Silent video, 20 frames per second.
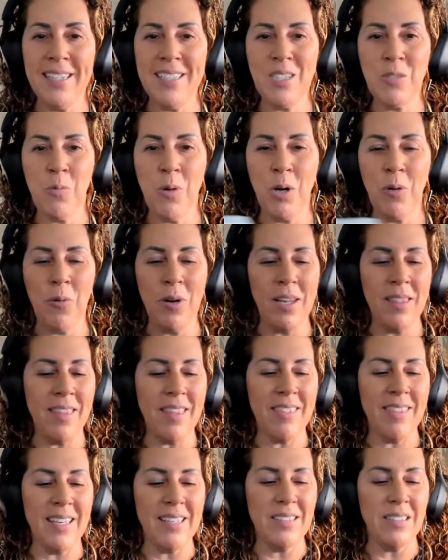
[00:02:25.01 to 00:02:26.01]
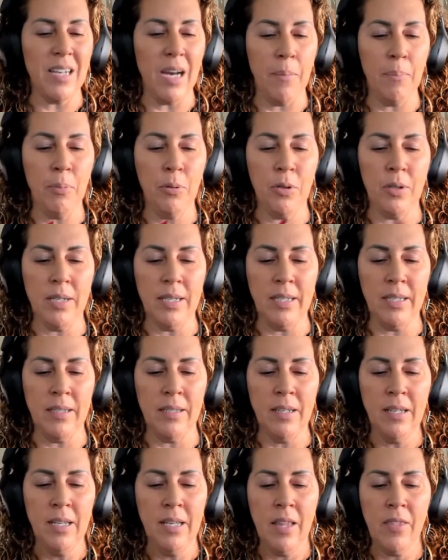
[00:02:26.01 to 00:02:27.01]
It's one of the things that I put
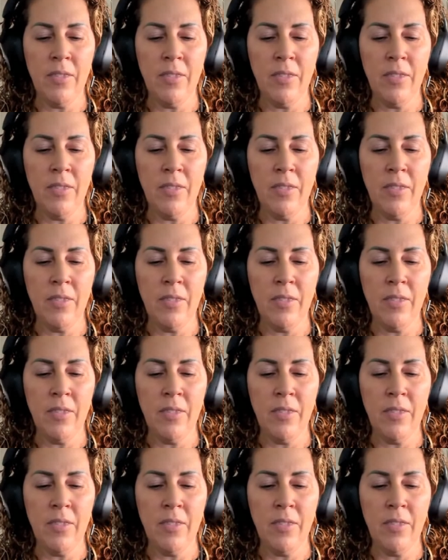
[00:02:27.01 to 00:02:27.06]
in